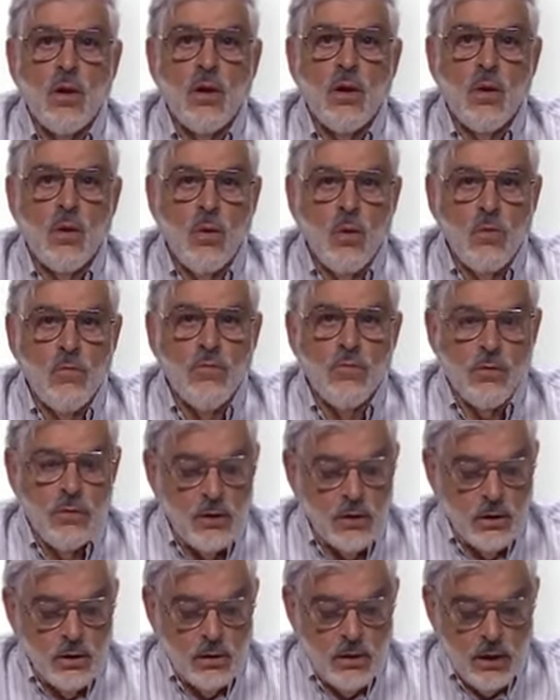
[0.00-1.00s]
over the
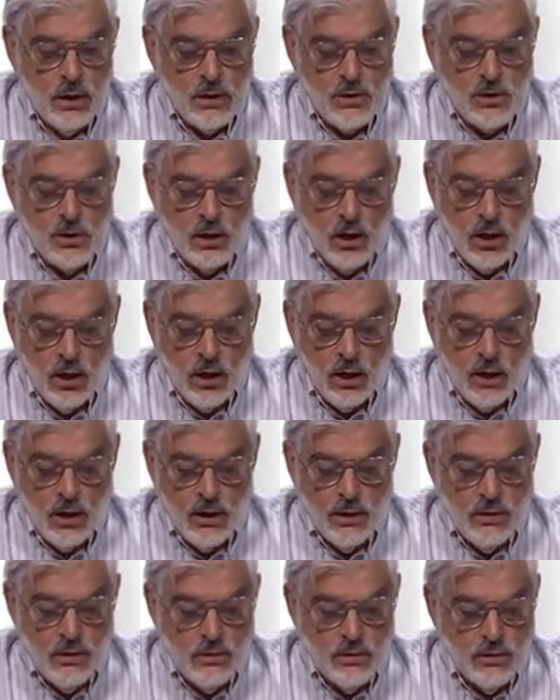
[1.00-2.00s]
index
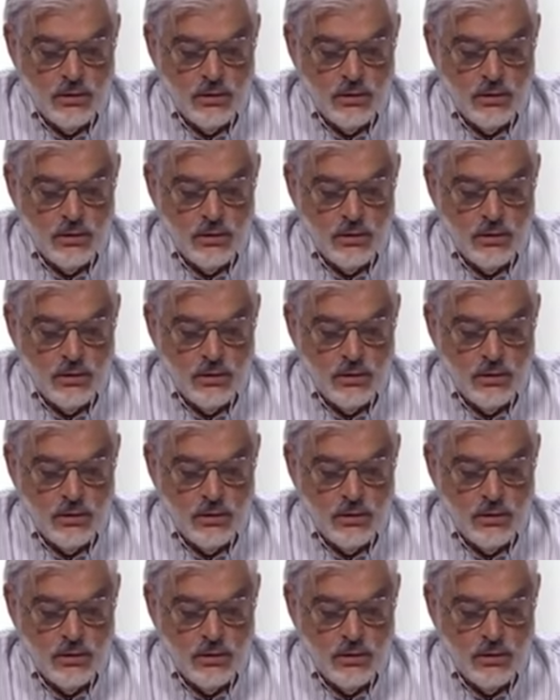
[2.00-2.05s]
I